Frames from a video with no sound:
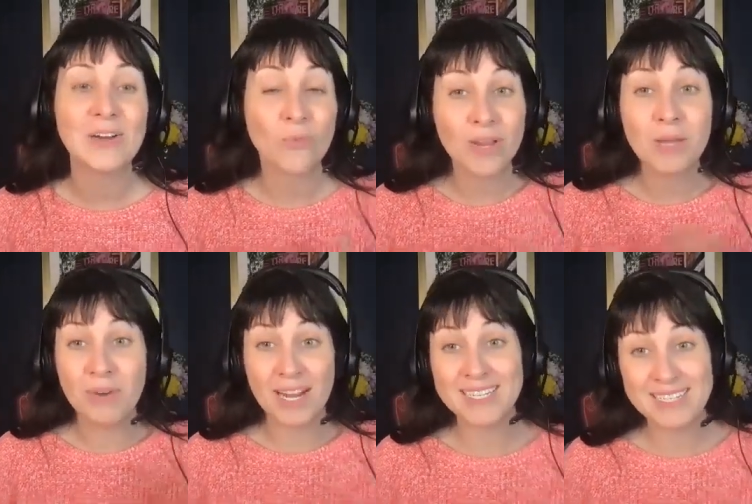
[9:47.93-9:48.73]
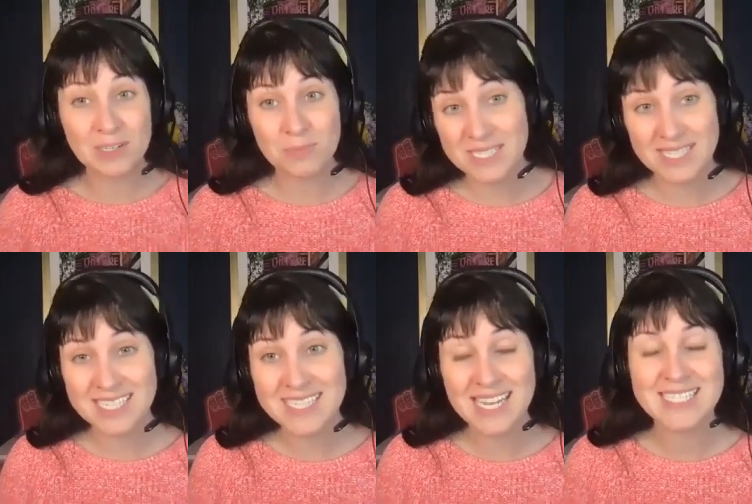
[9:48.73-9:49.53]
rebranding their
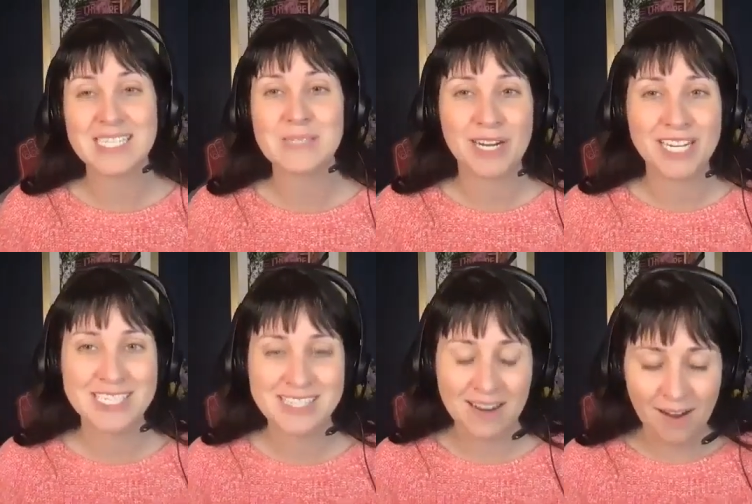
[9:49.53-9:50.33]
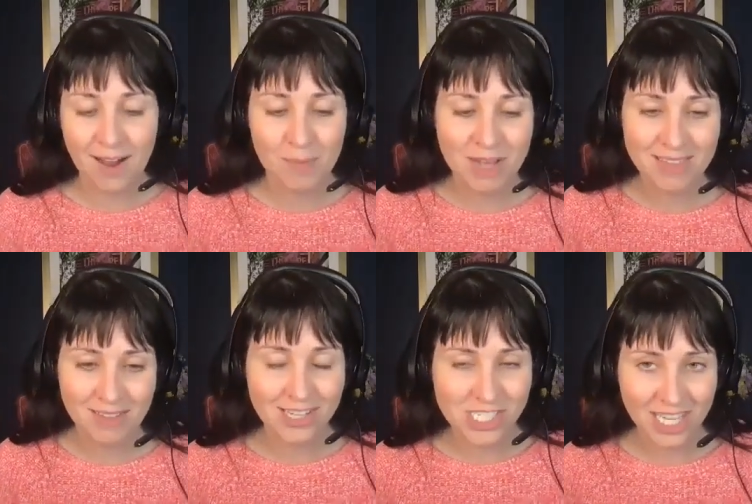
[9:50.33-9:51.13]
business as experience.com and
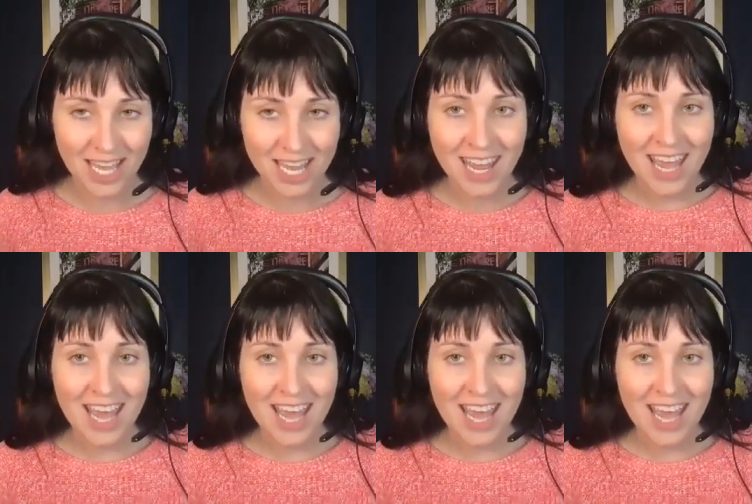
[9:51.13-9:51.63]
launching it.